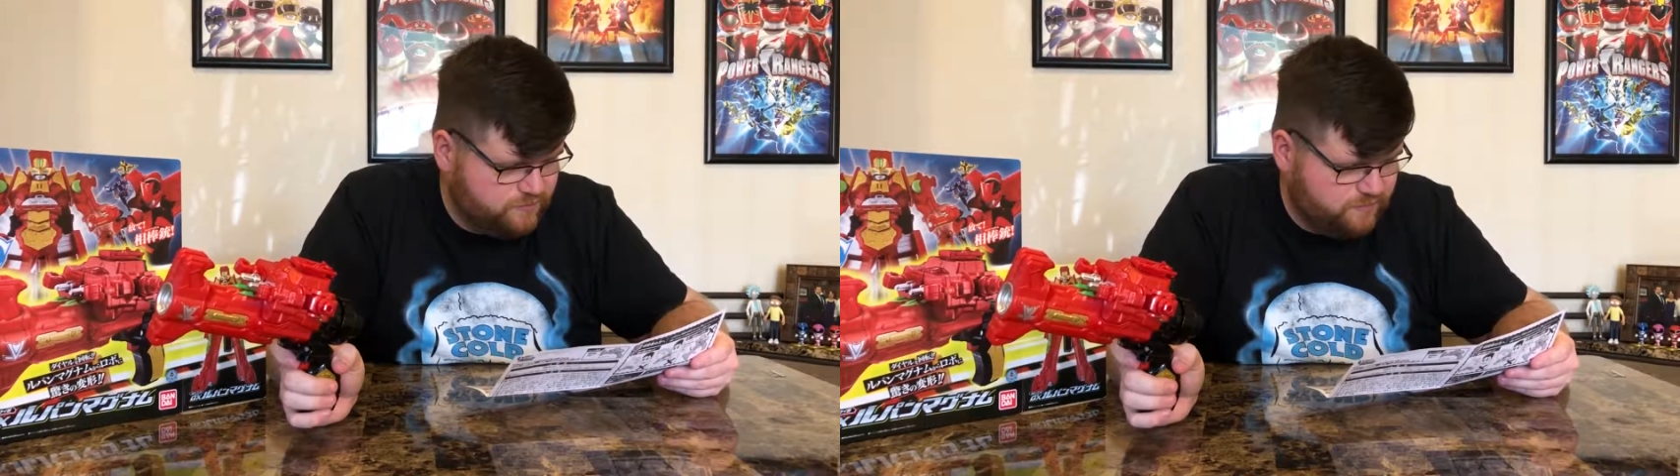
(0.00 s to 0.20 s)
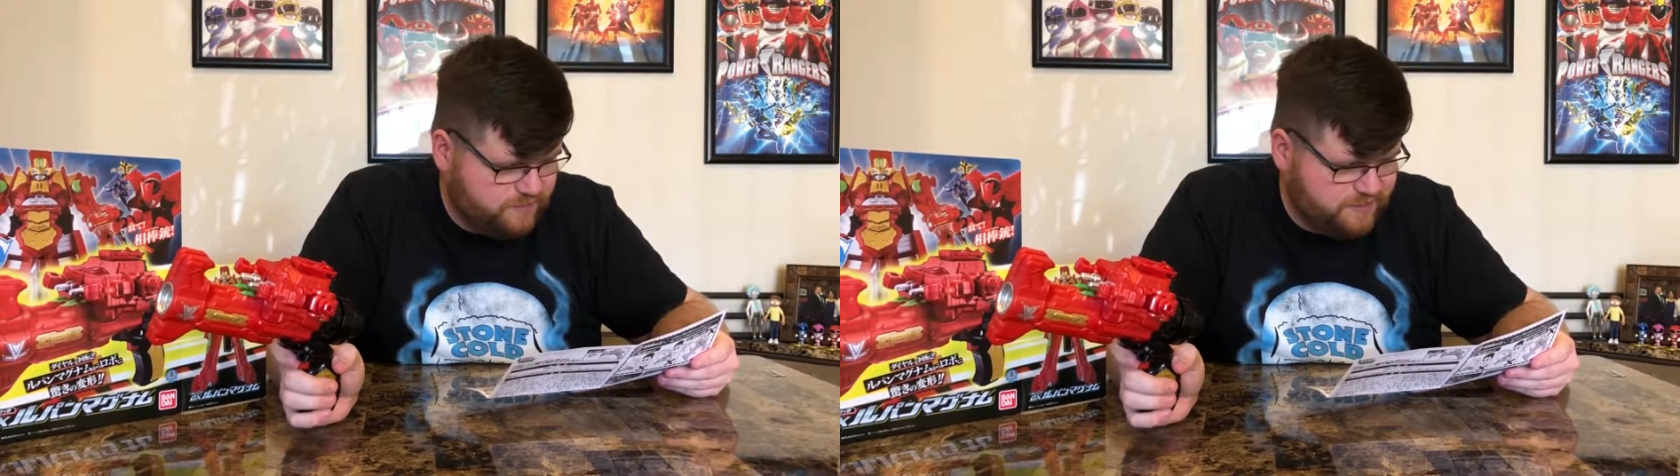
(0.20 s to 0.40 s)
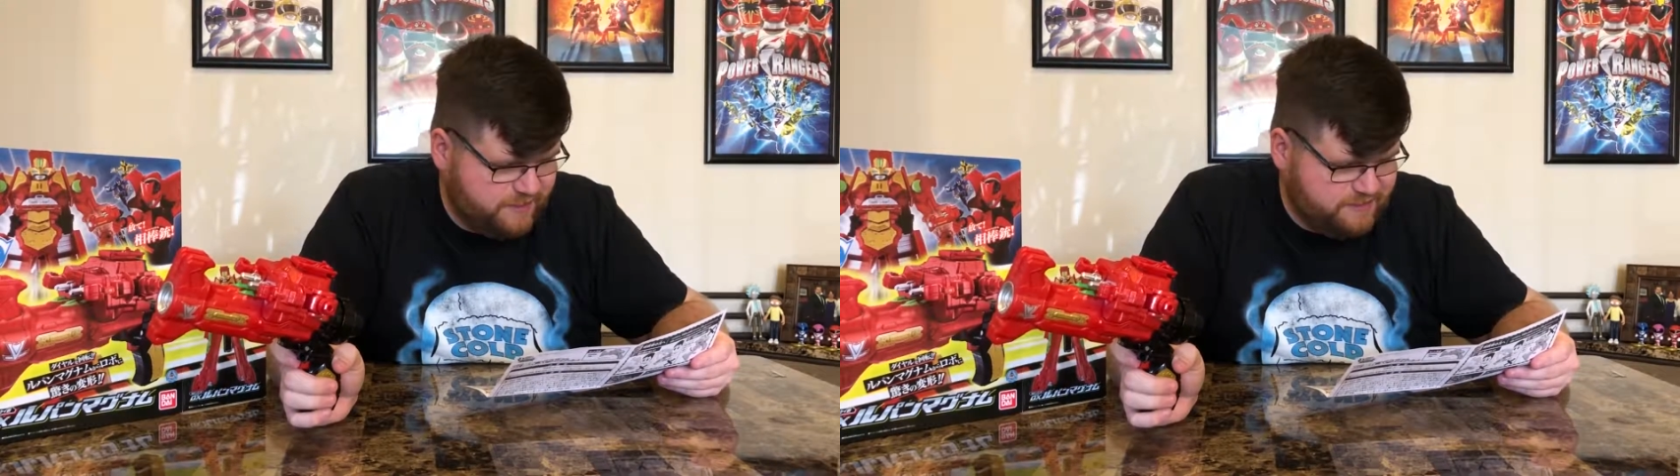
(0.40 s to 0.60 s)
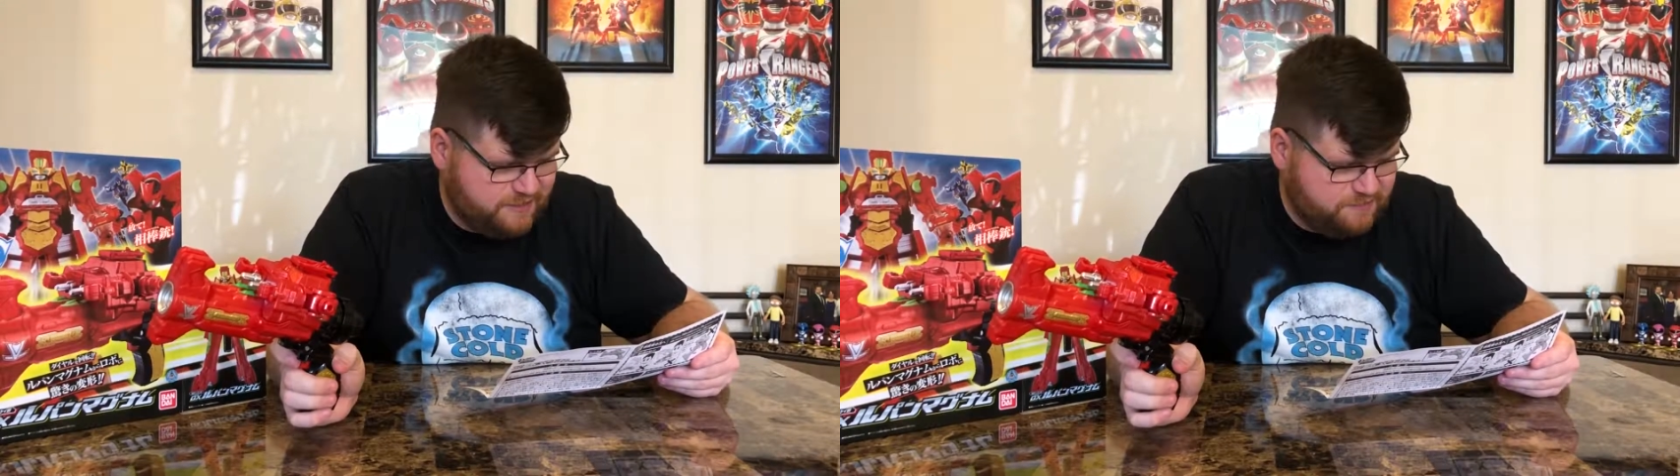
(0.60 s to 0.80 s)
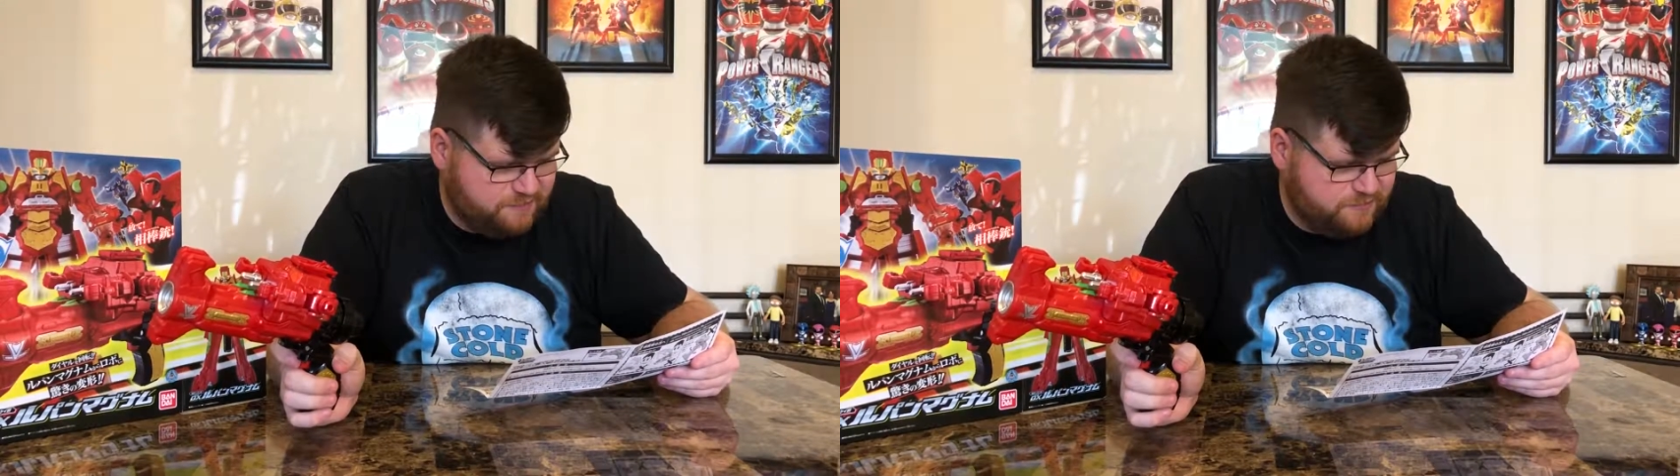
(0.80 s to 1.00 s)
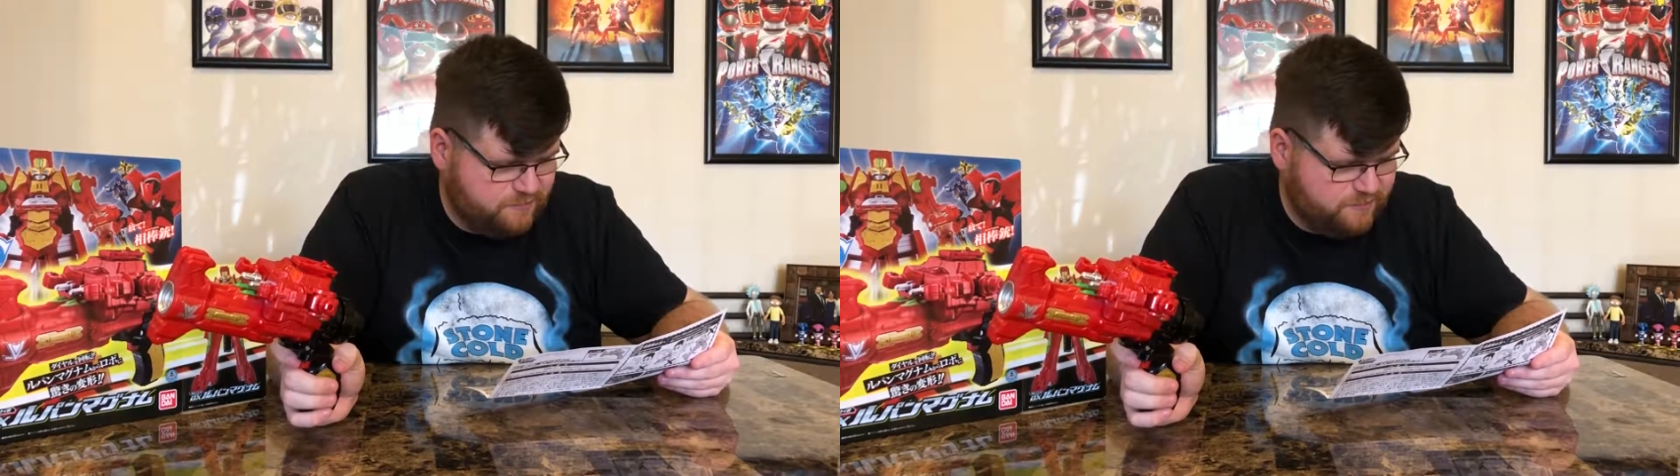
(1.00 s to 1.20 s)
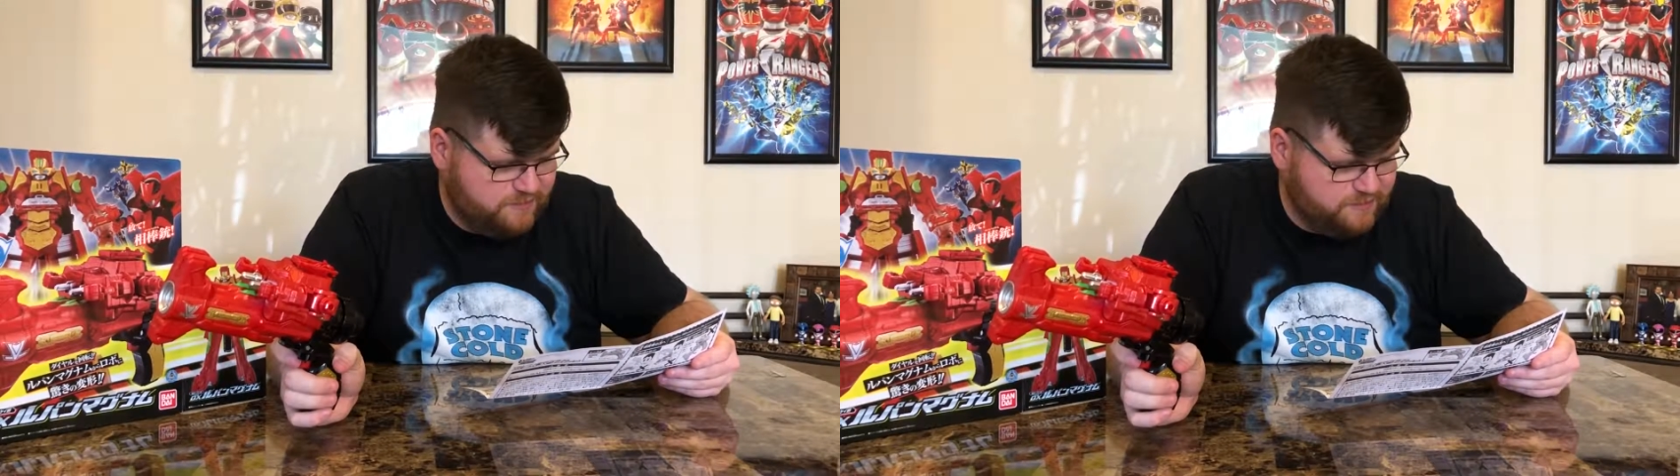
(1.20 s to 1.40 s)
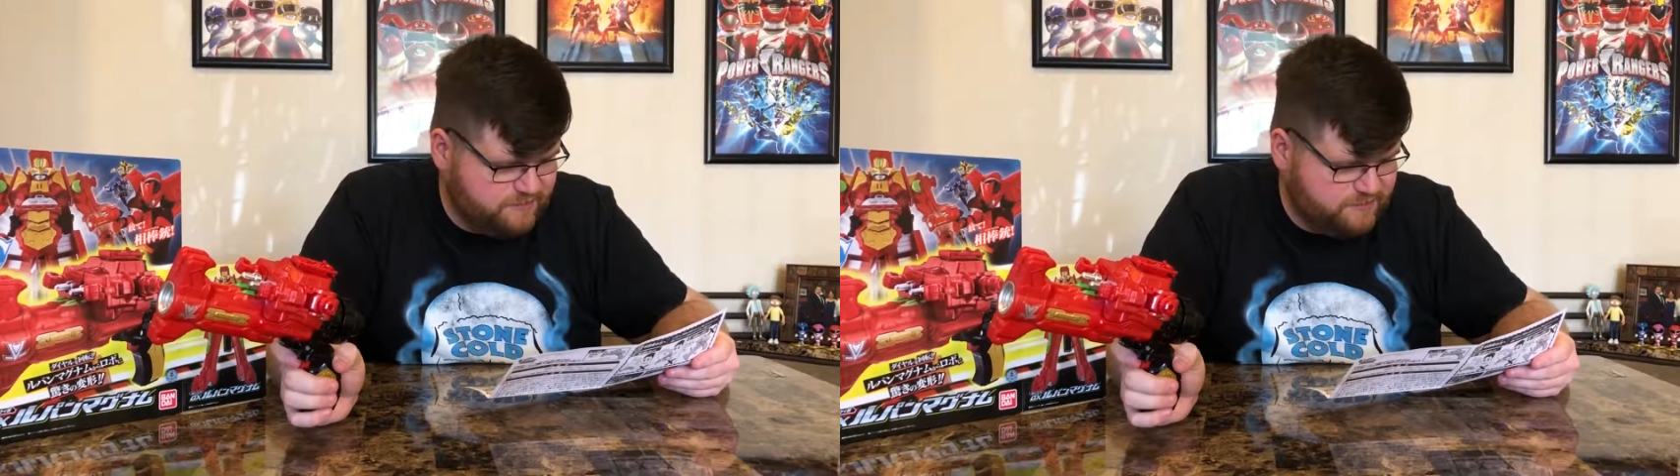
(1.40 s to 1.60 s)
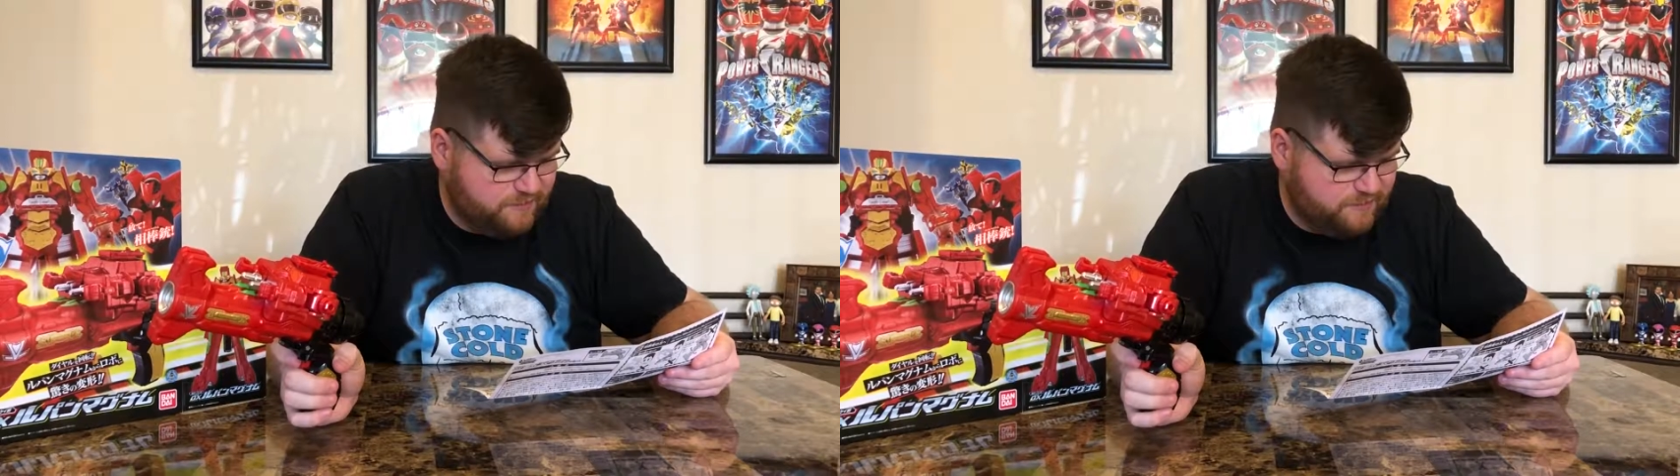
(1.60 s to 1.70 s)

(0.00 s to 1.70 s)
because it has extra noises.